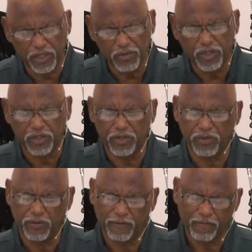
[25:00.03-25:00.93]
you can
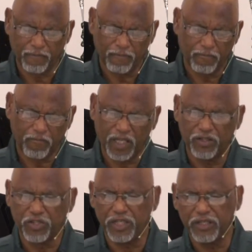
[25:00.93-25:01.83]
do. In
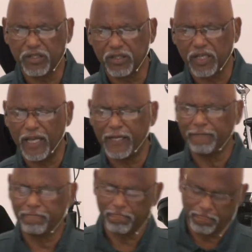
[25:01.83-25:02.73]
Jesus' name,
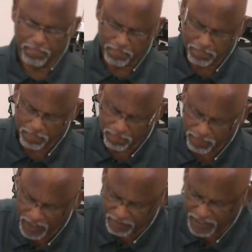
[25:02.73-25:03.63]

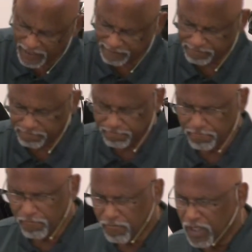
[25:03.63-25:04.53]
amen.
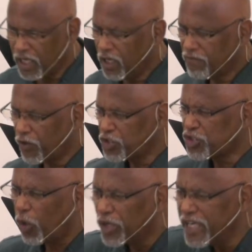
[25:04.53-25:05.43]

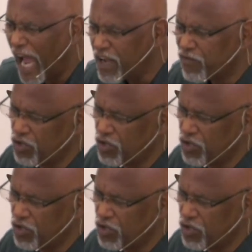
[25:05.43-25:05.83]
First thirty-nine